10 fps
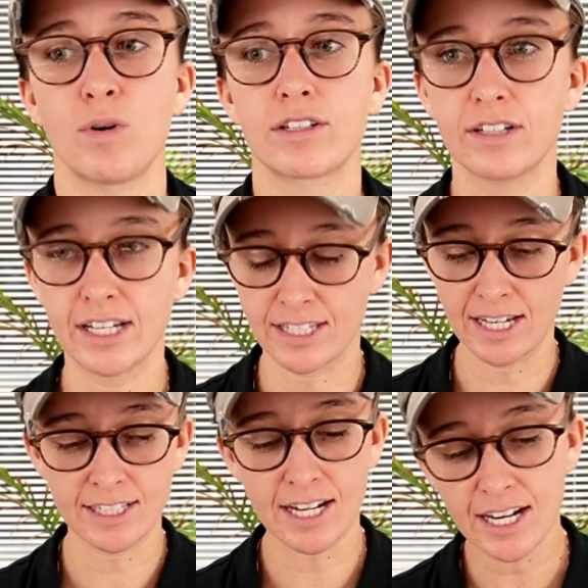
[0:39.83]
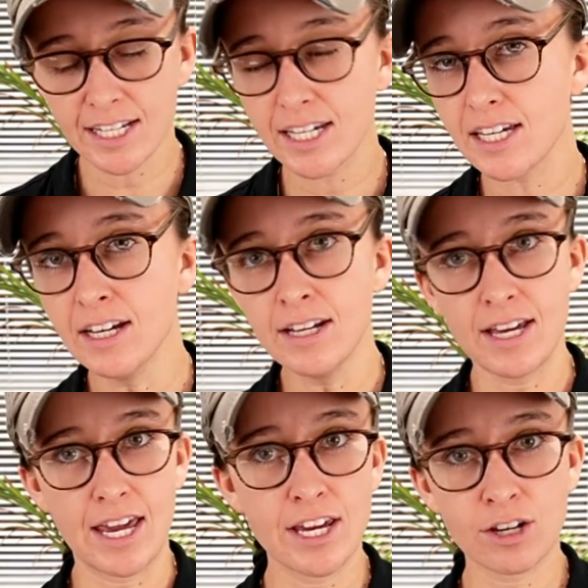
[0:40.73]
whether it's anxiety,
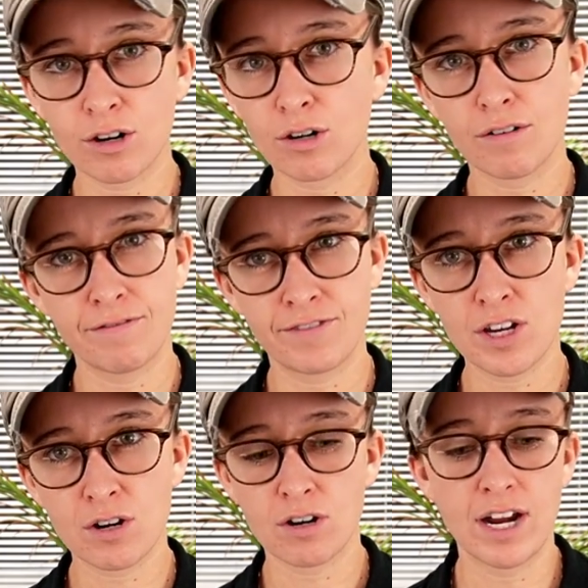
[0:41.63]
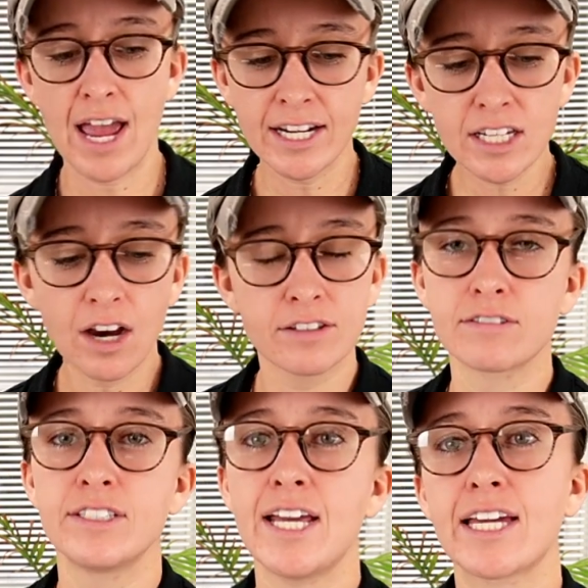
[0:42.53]
anger, fear, any other
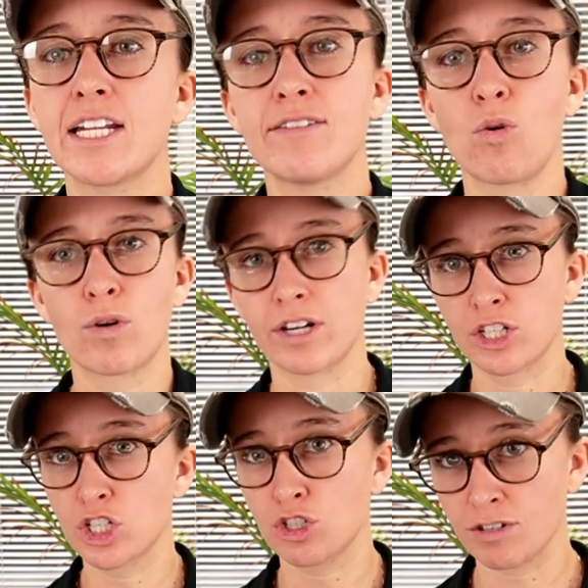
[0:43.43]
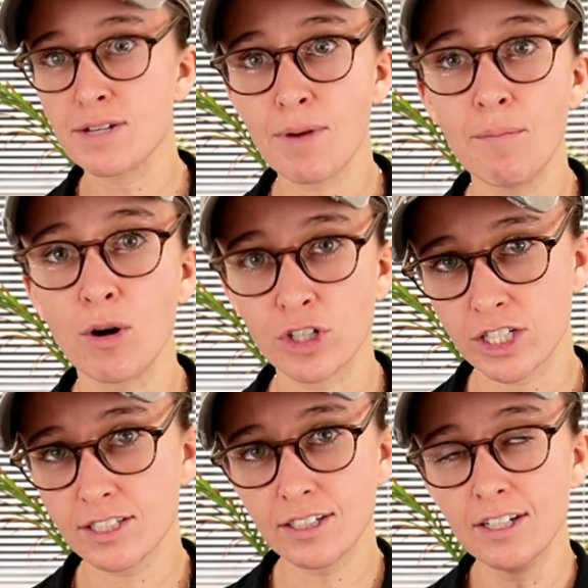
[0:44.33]
negative or extreme
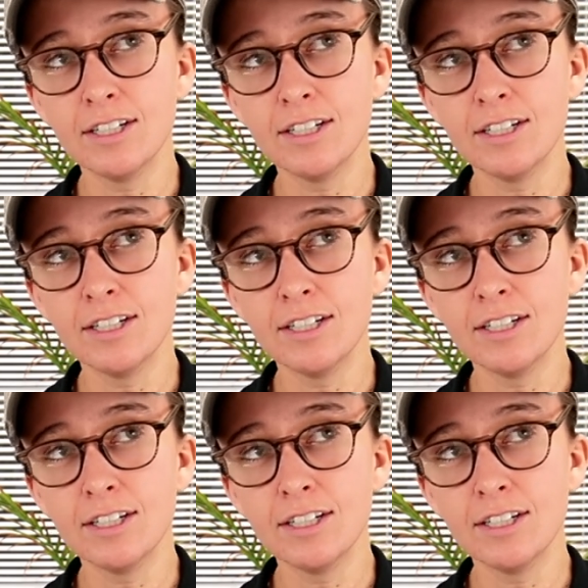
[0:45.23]
emotion,